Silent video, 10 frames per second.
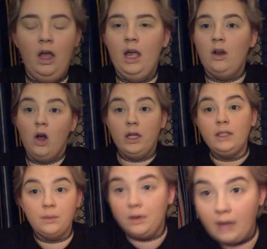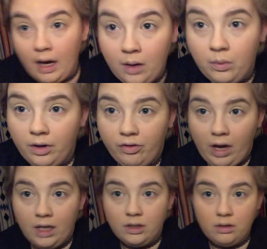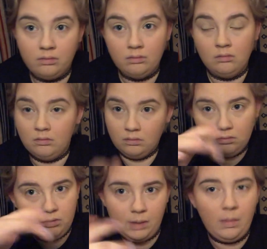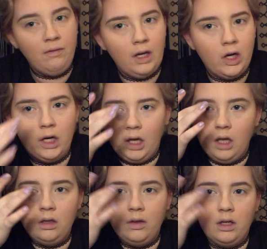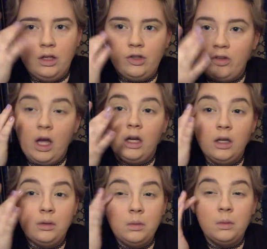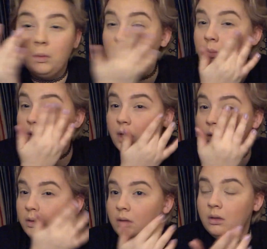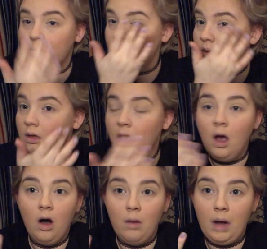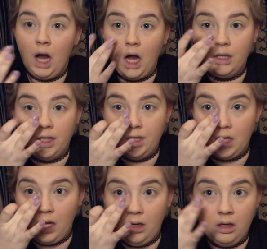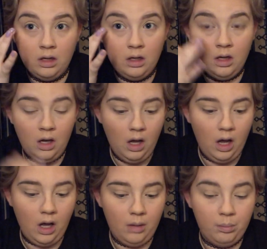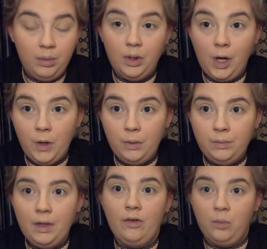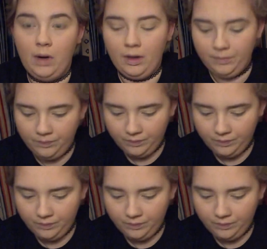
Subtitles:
And all I did with that was I dipped my finger in it, and then I just kind of rubbed it on my eyelids and below as well.